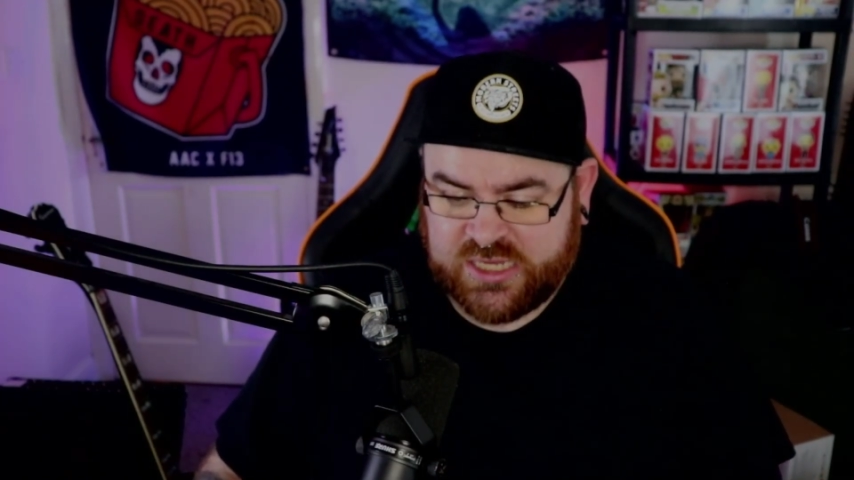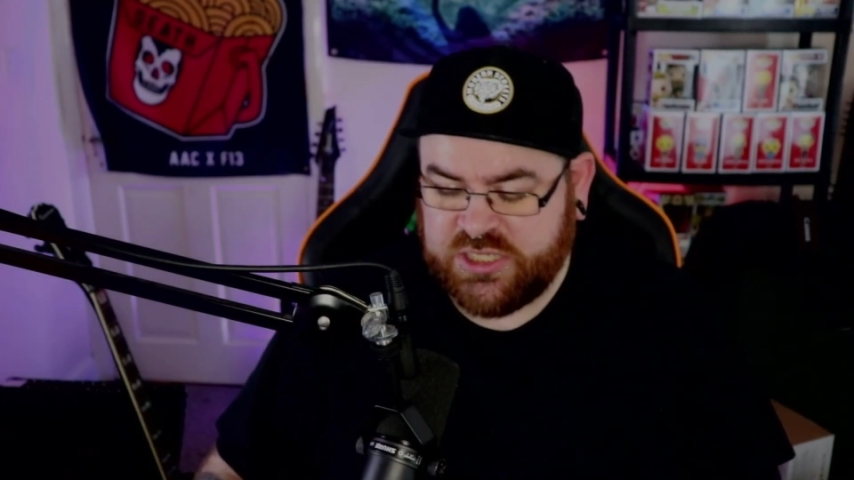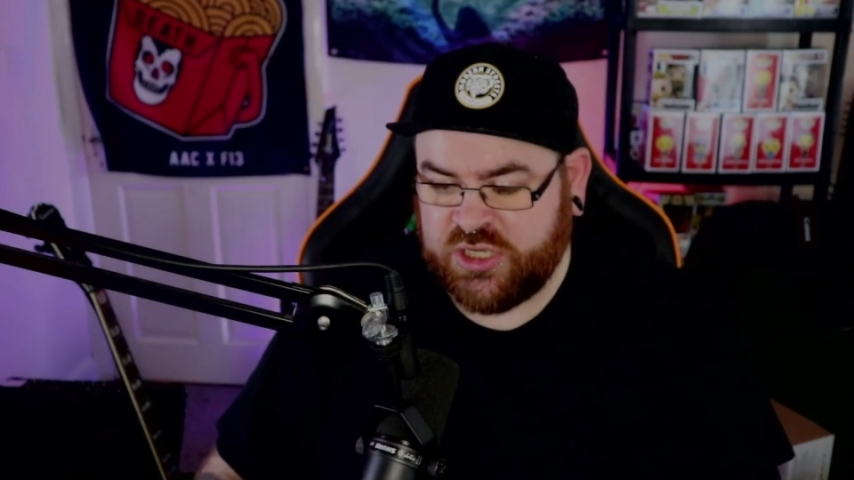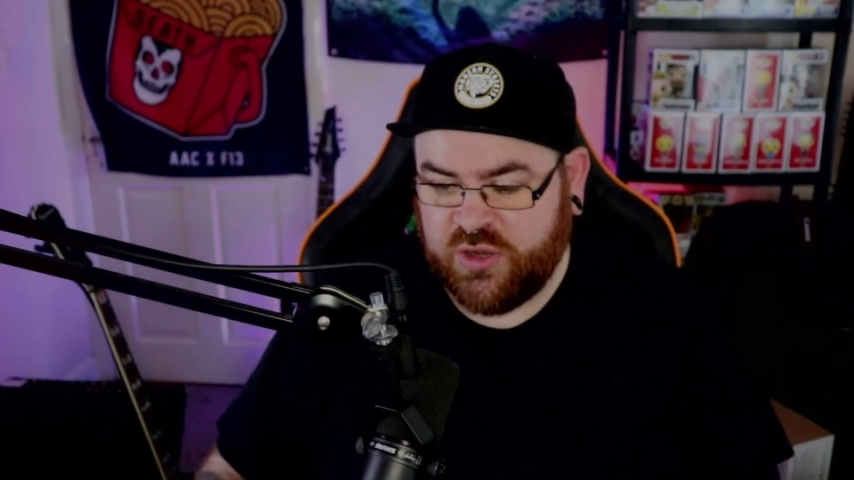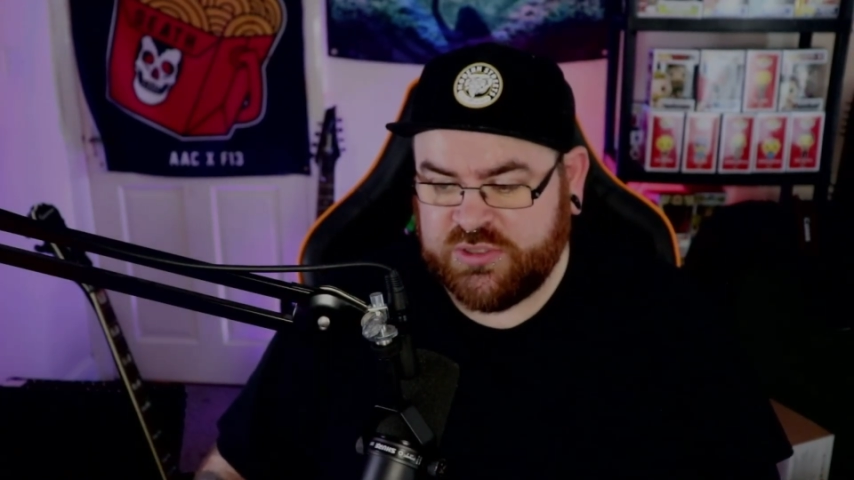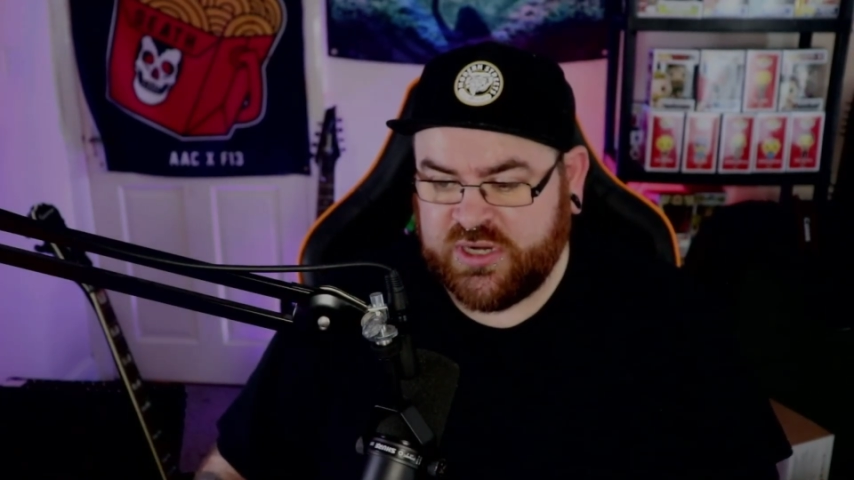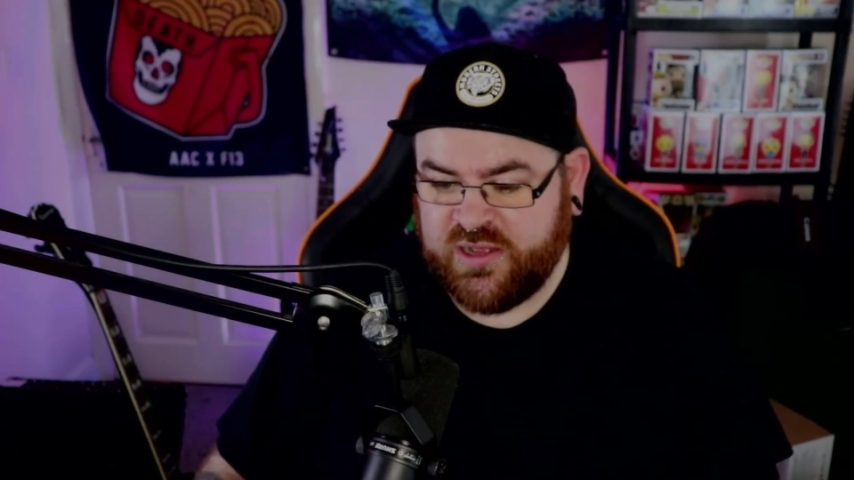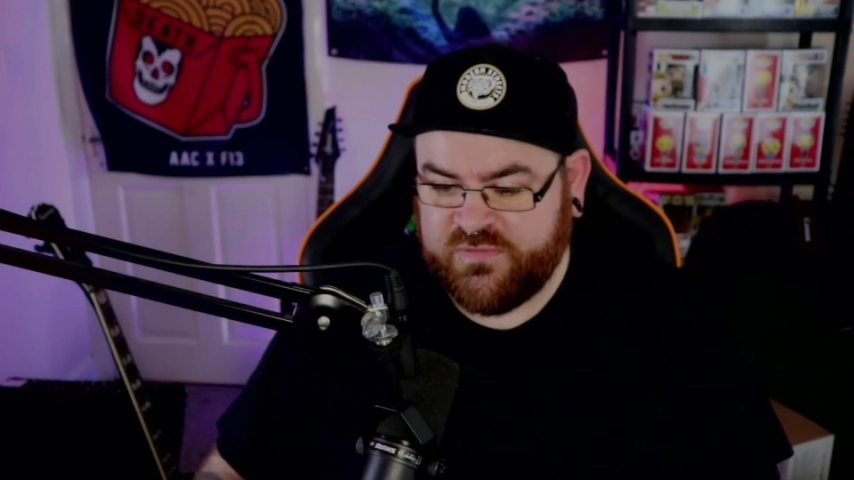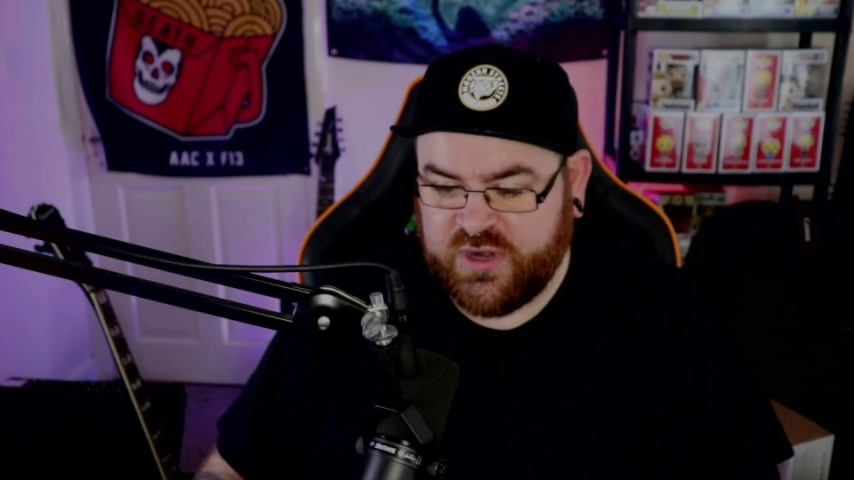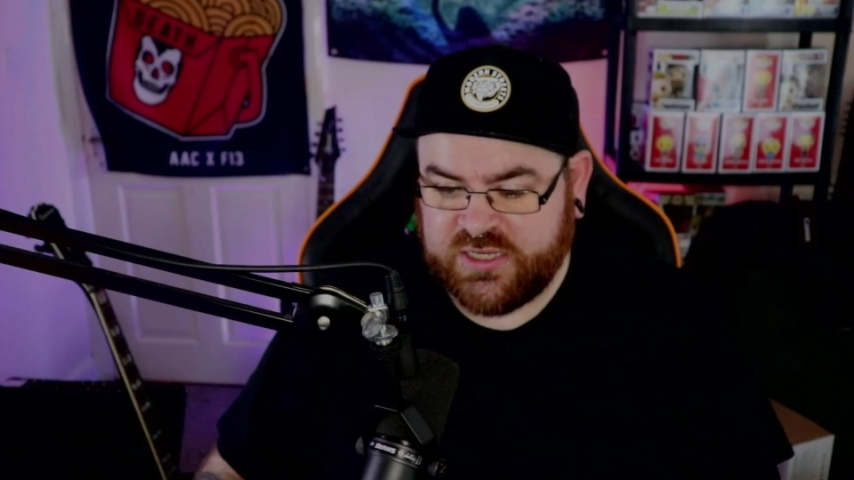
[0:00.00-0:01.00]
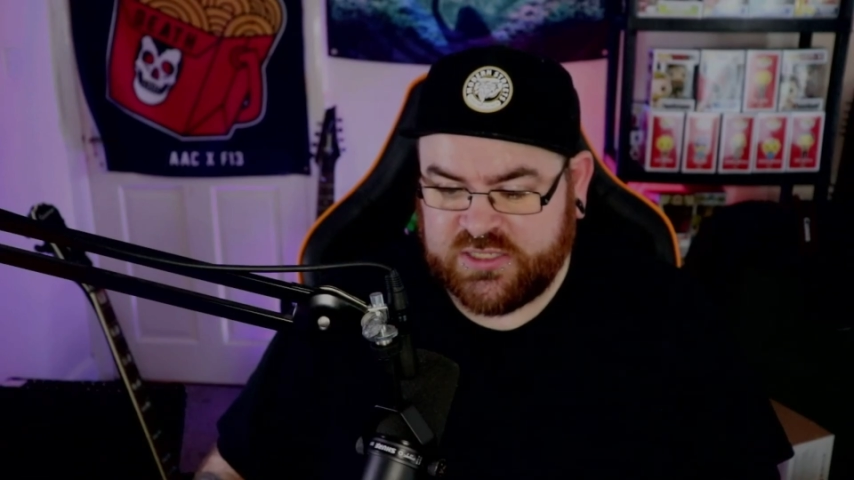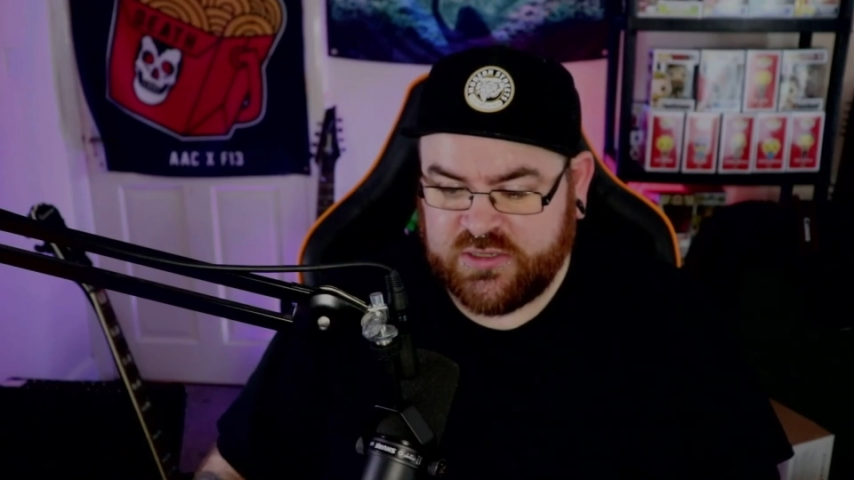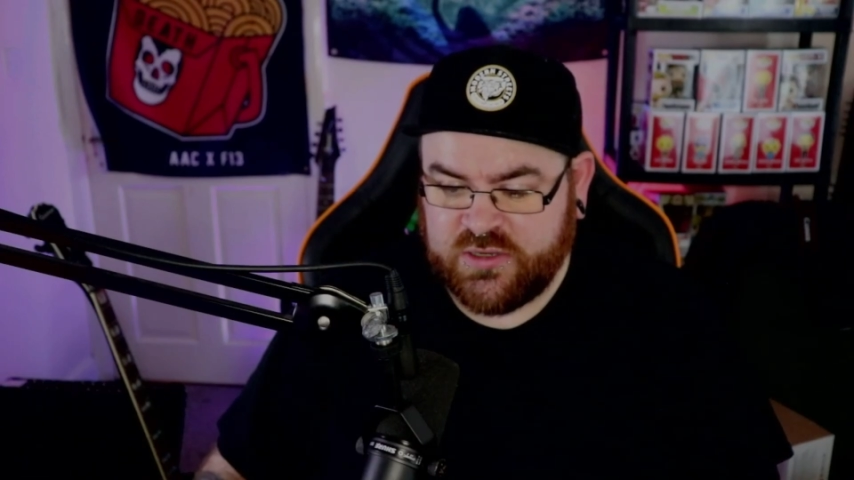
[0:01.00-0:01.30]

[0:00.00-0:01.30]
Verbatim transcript: Dakota Alvarez.